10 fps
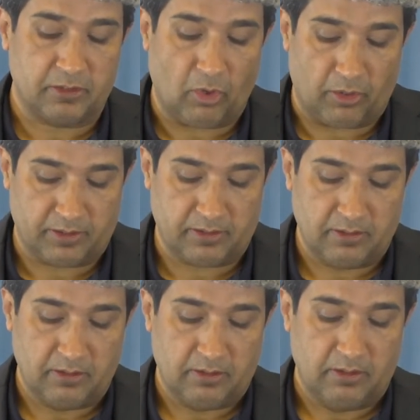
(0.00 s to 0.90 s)
thoughts
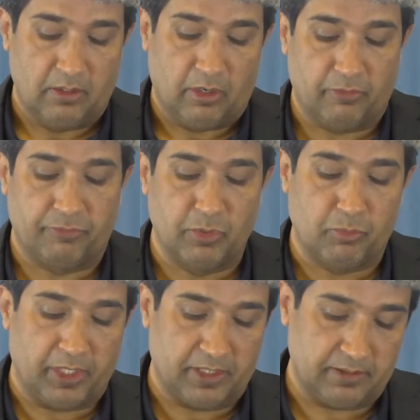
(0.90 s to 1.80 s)
or
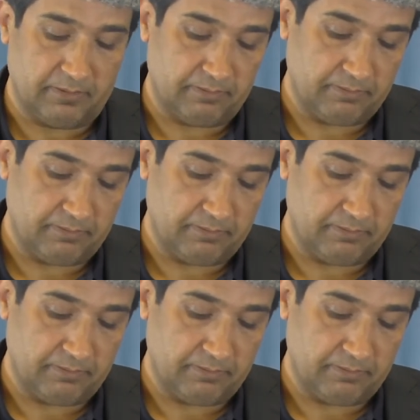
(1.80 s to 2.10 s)
viewpoints.